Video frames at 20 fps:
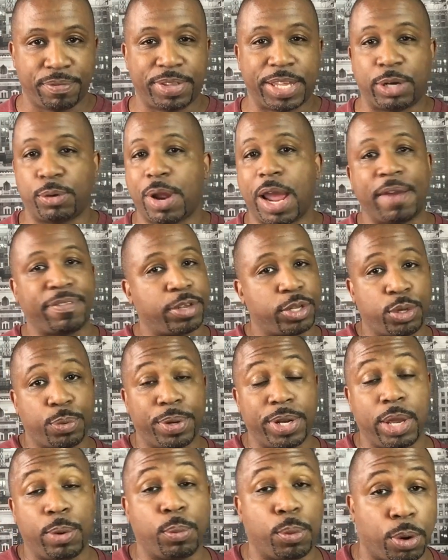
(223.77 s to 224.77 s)
They don't have to do
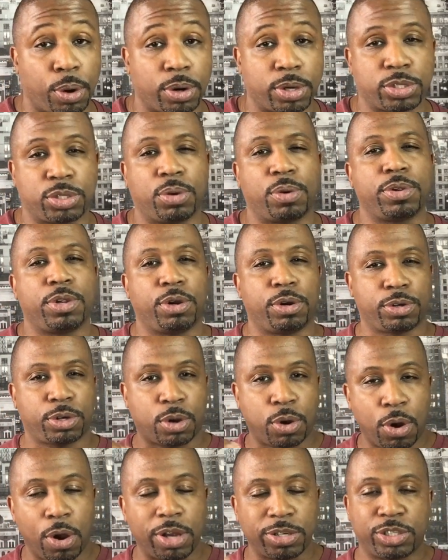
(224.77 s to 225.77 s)
any work. So your
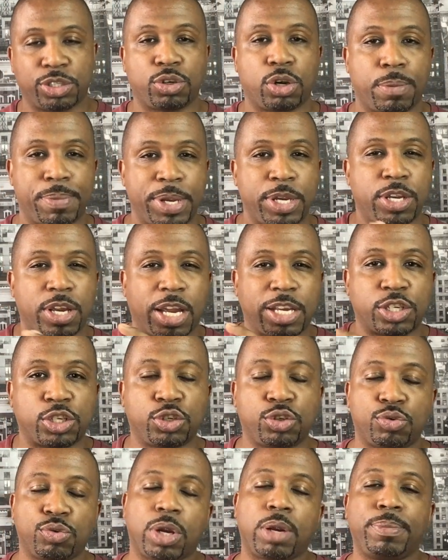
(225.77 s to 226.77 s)
cost is going to be
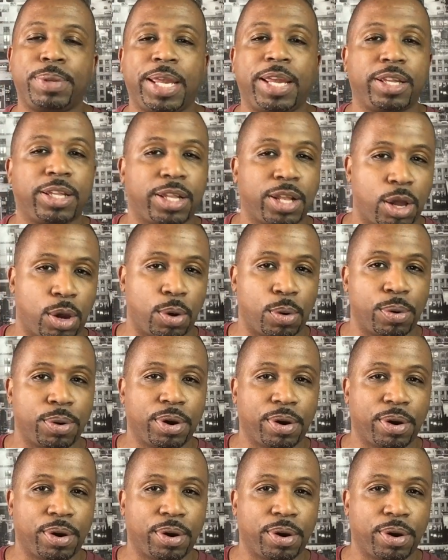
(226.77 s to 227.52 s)
extremely low.